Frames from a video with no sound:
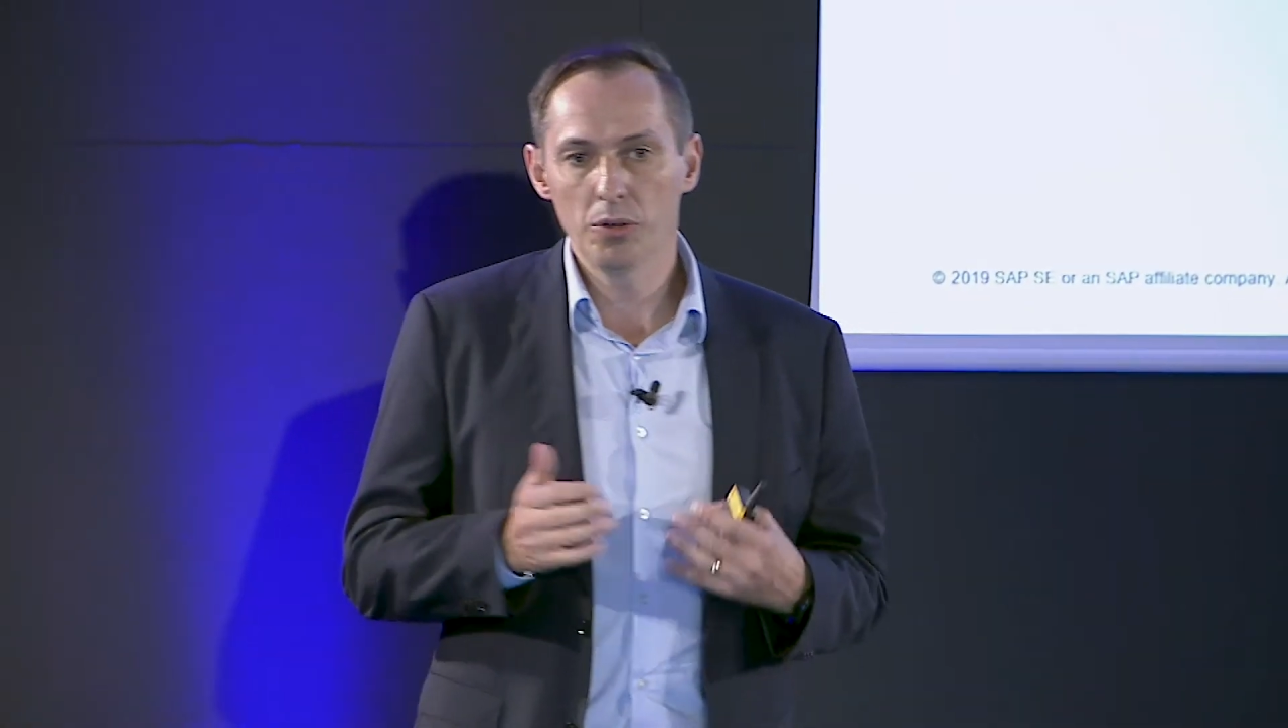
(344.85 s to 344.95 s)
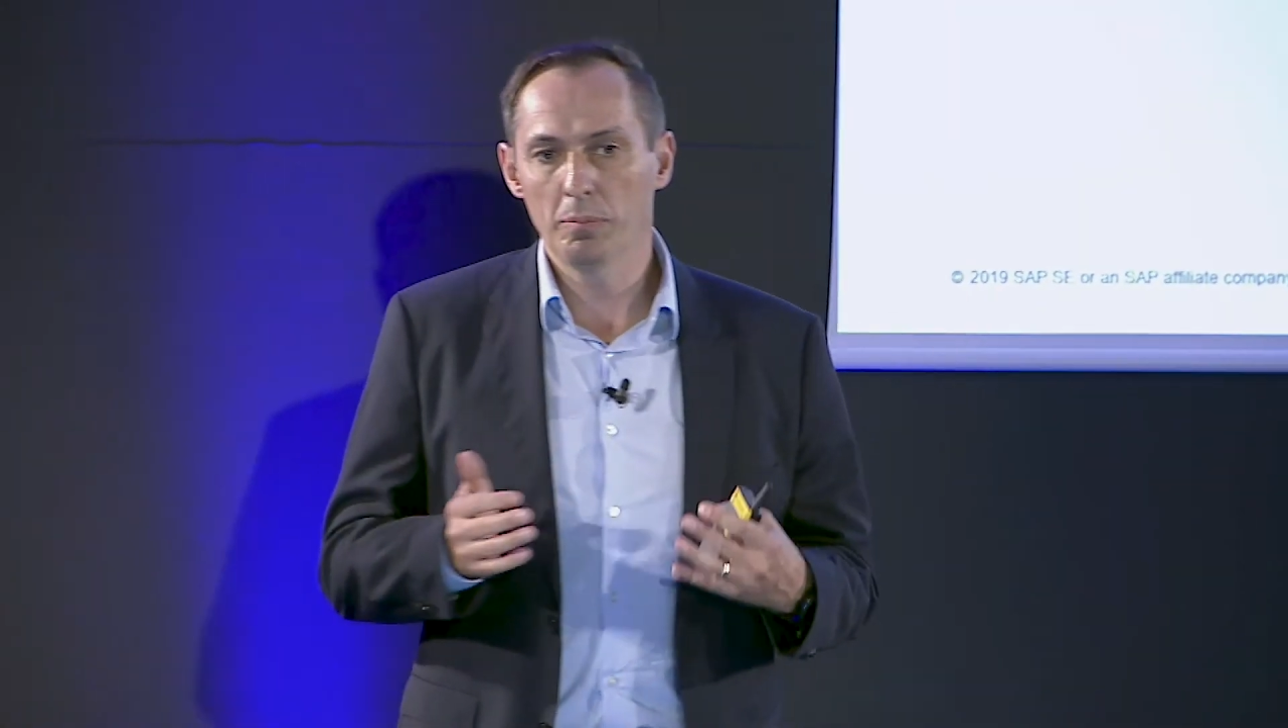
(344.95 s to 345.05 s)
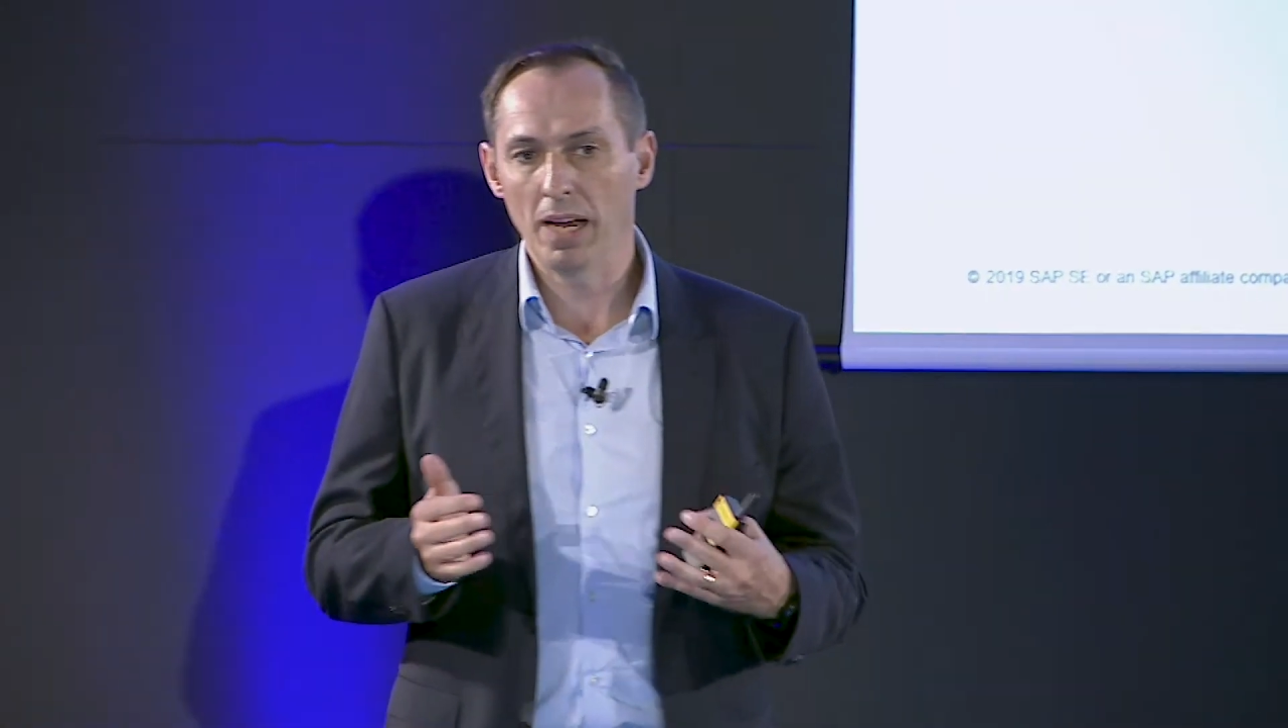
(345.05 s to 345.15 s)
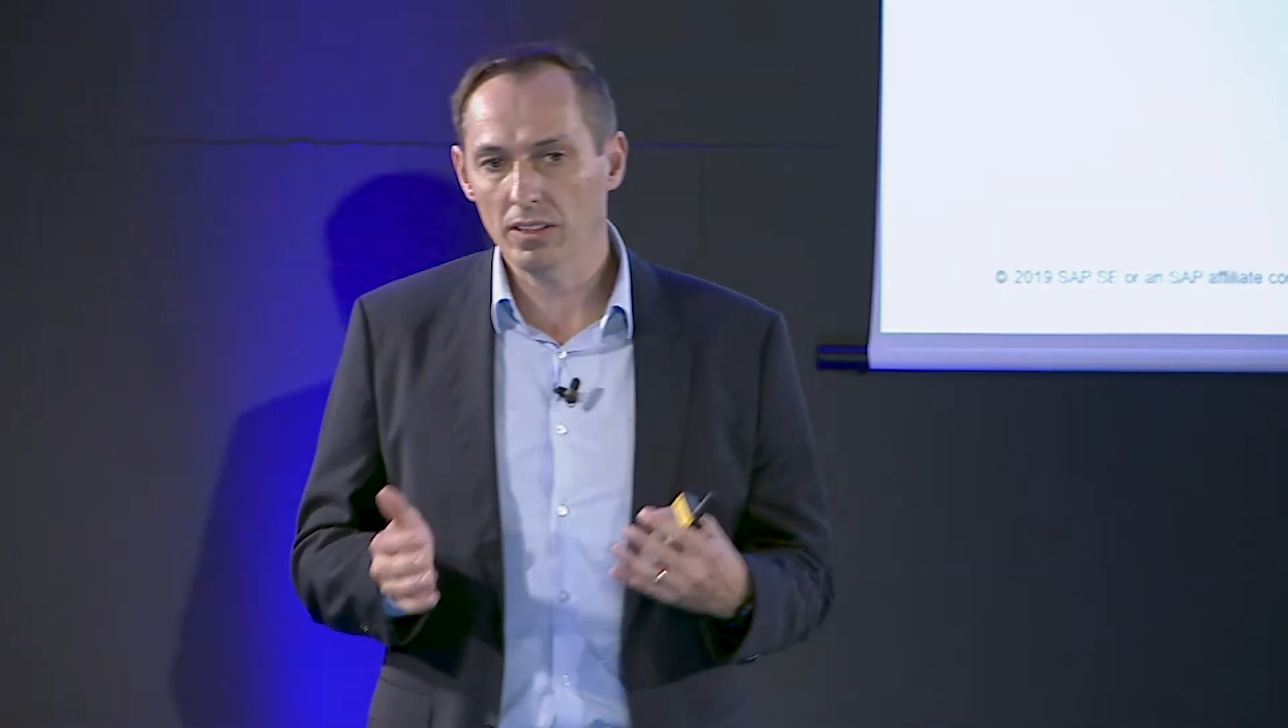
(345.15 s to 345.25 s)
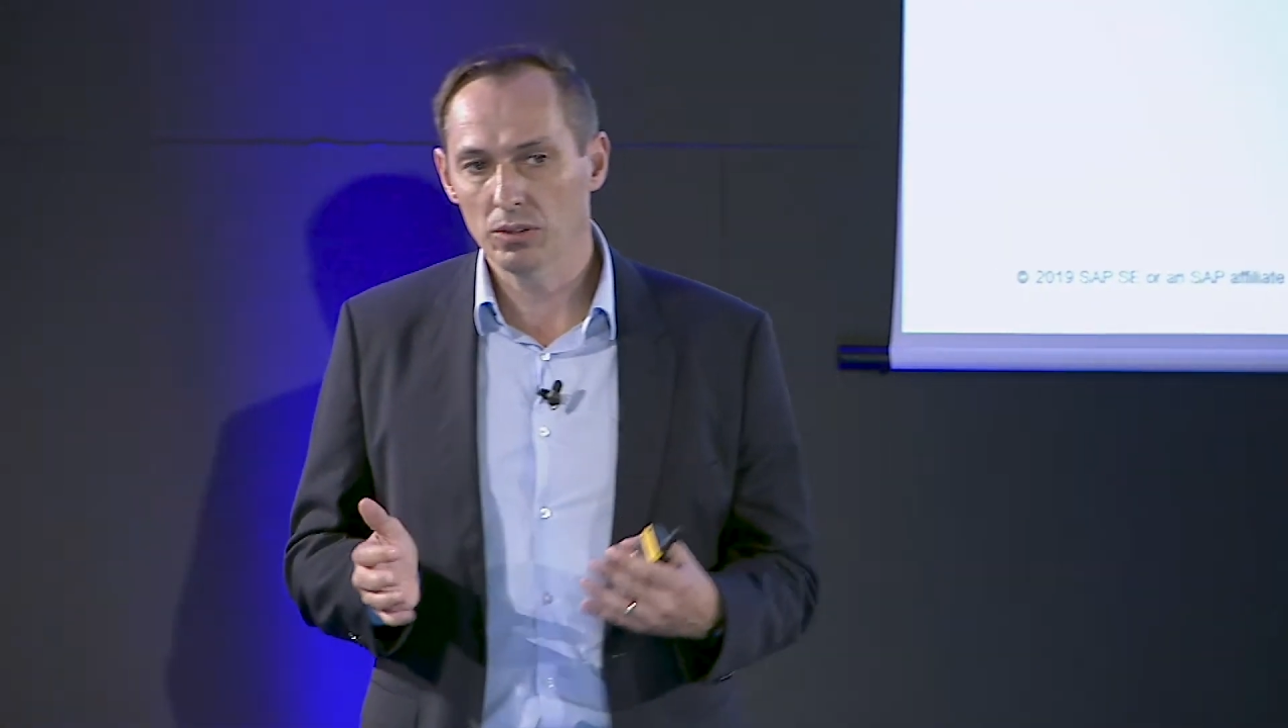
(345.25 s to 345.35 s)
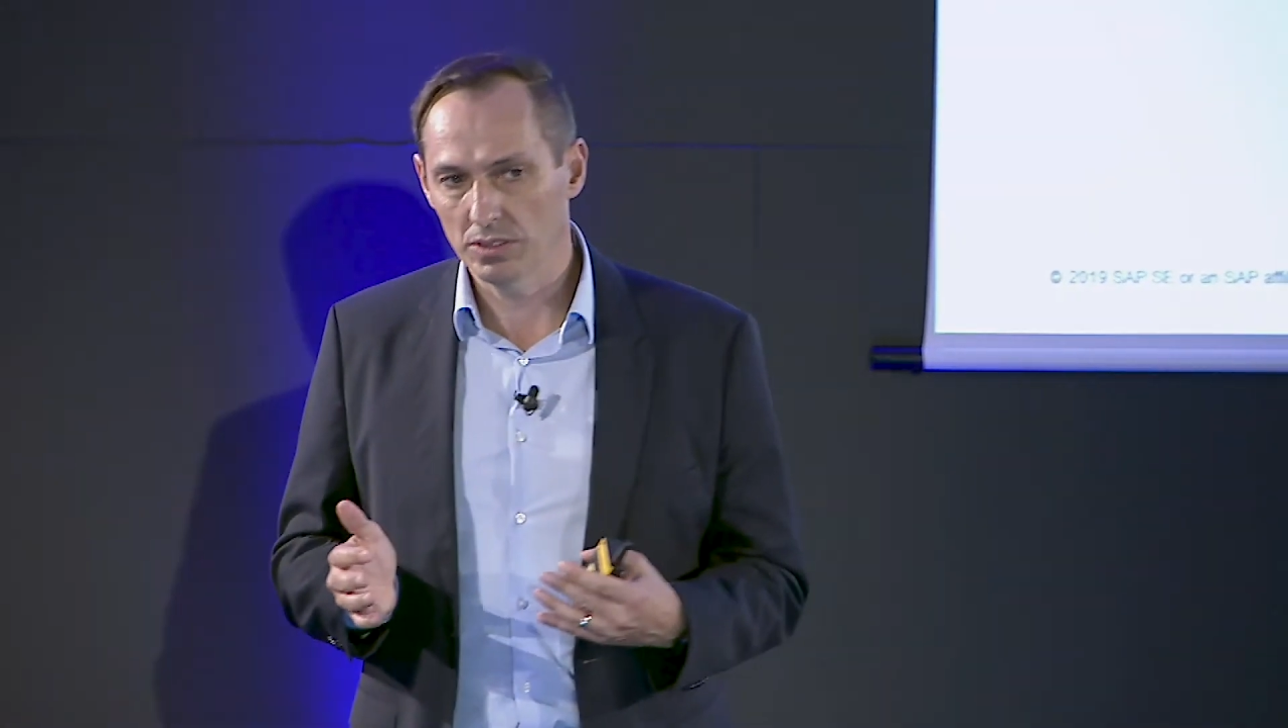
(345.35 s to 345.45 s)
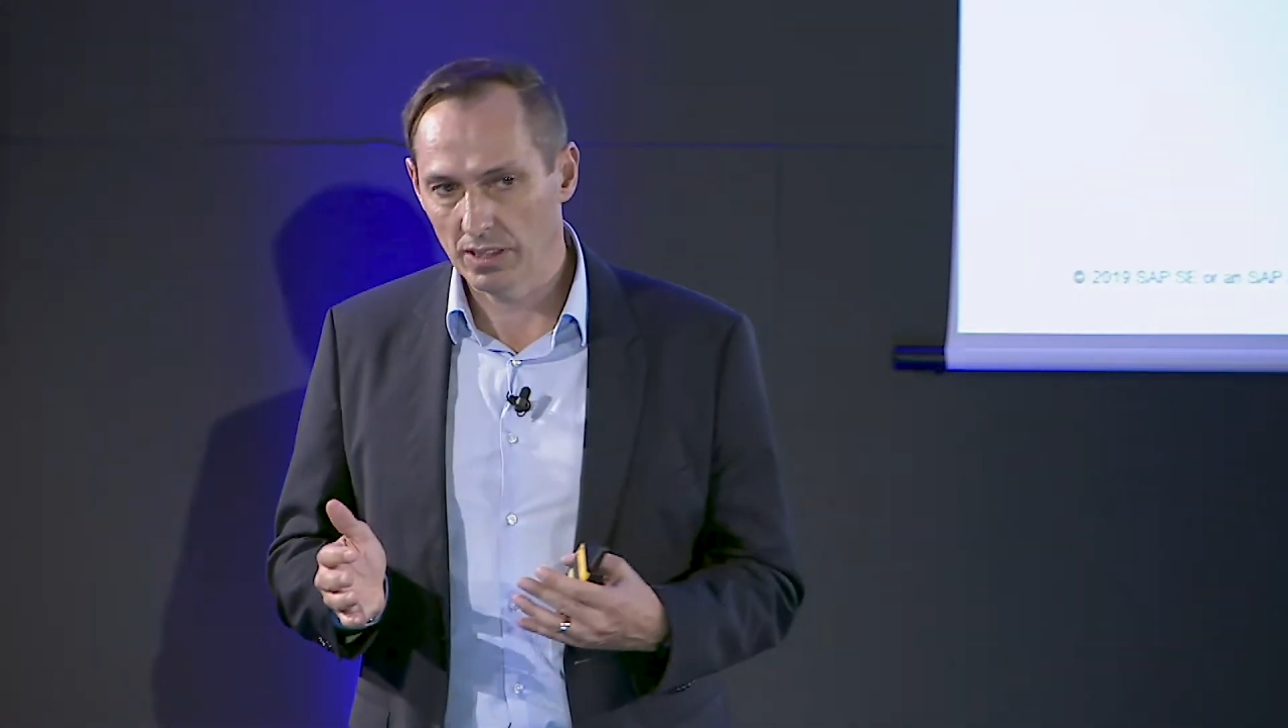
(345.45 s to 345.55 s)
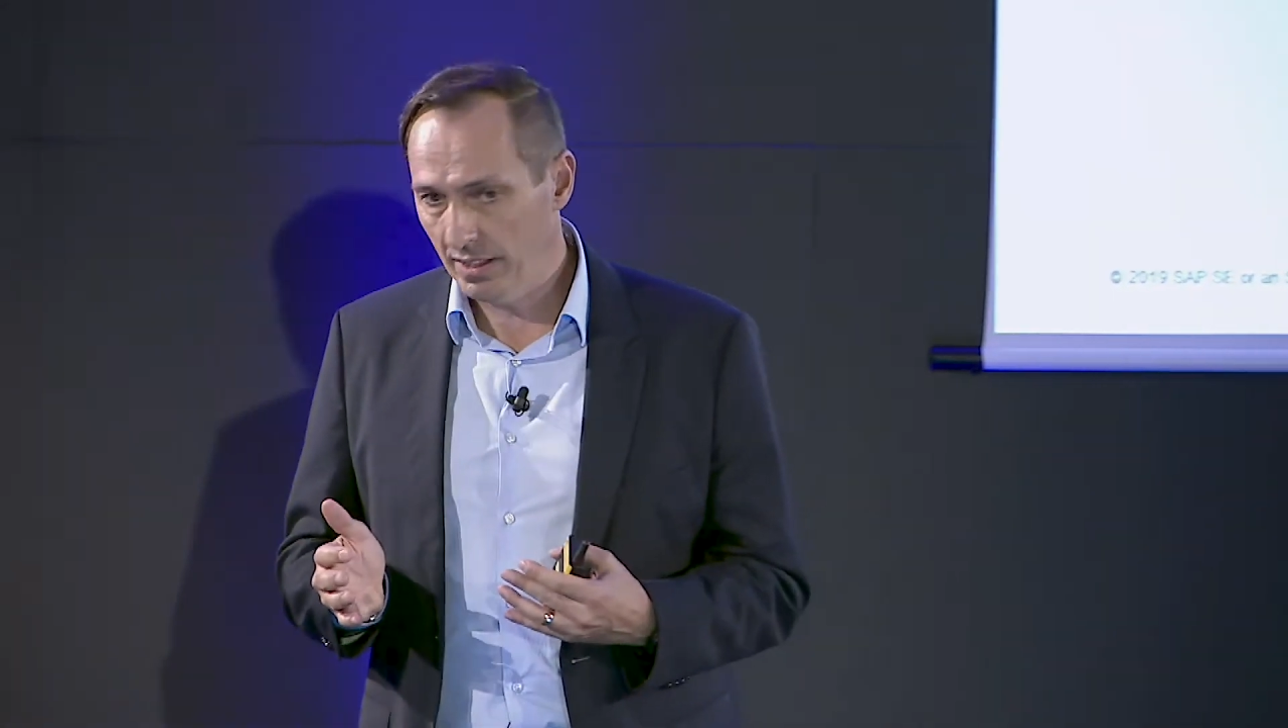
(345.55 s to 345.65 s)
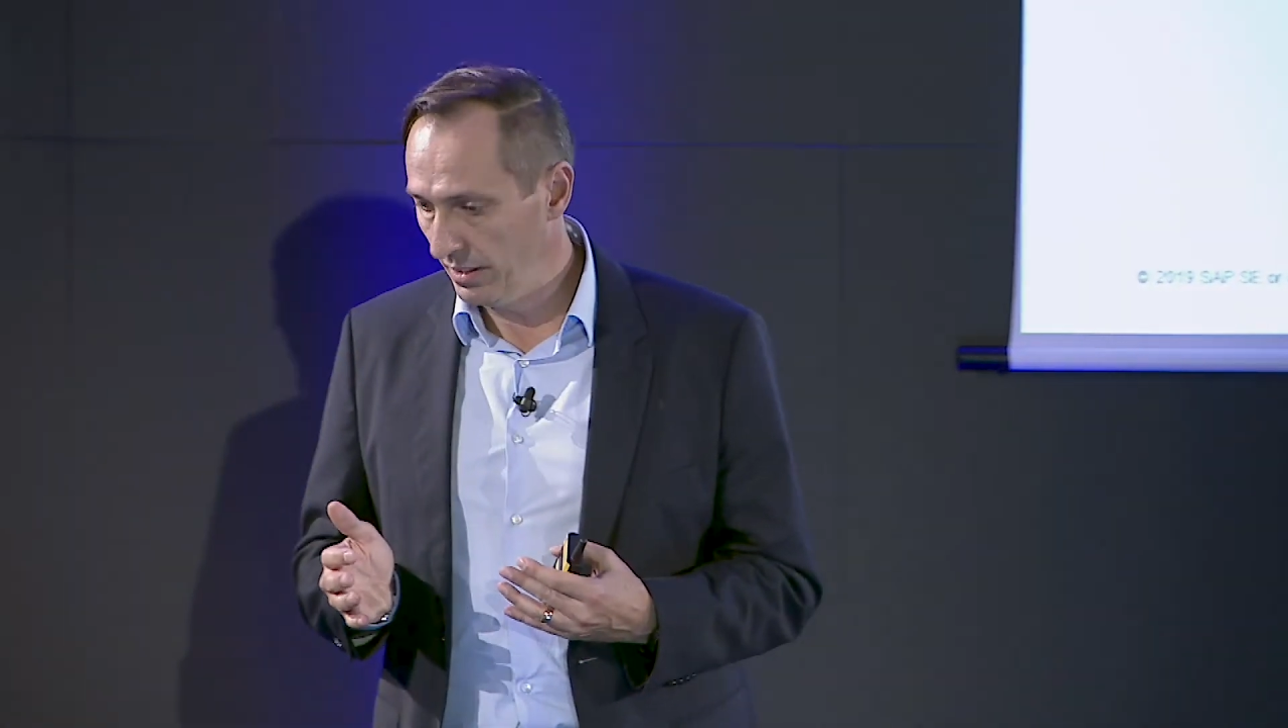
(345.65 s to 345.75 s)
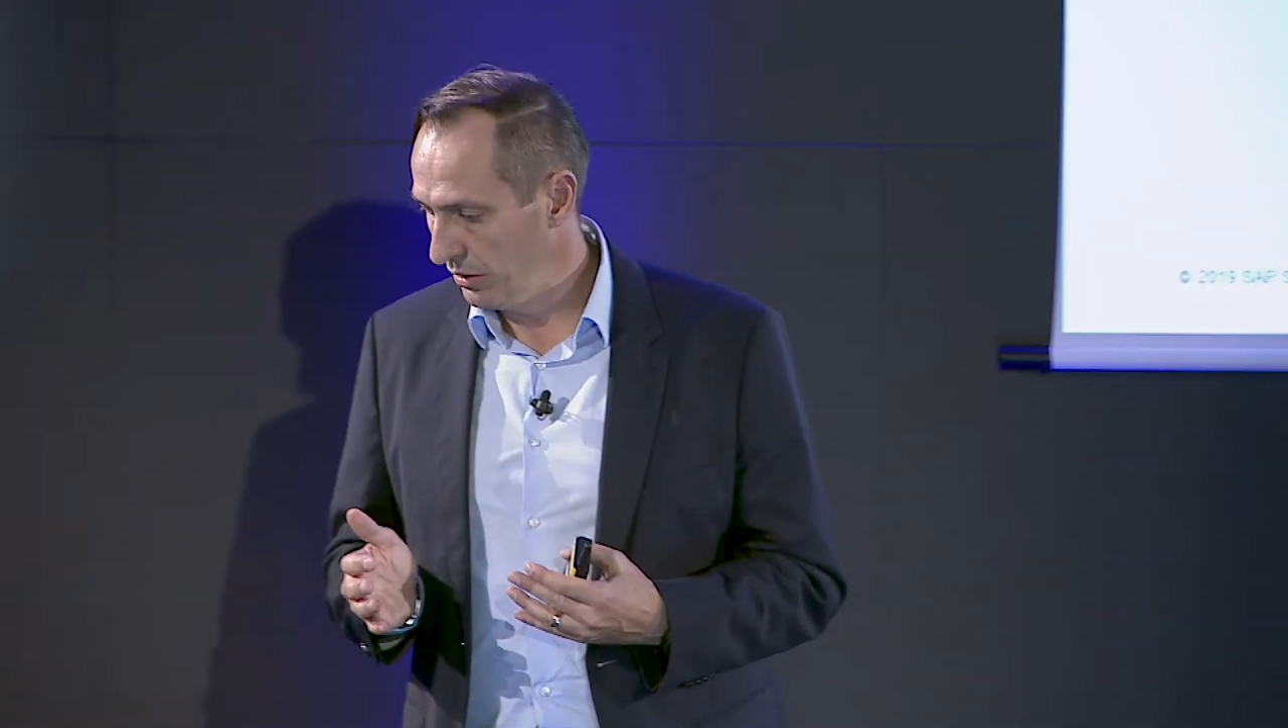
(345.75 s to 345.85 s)
back to
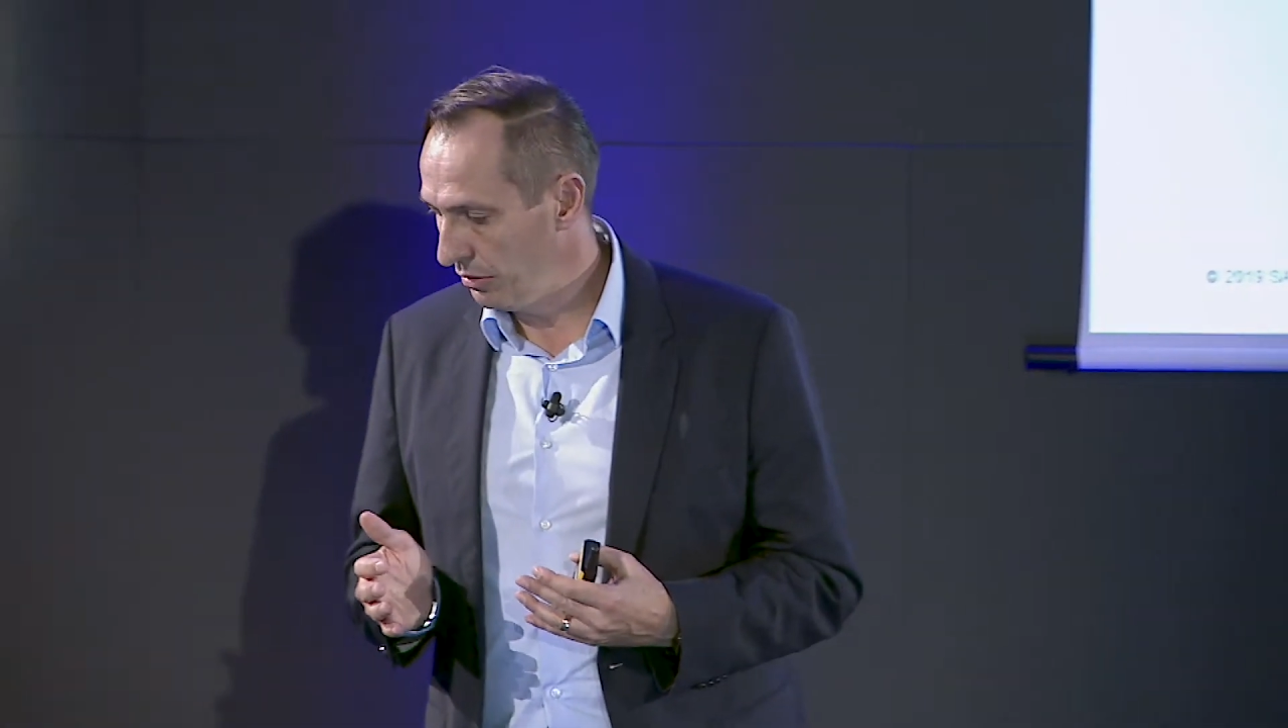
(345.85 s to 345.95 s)
standard,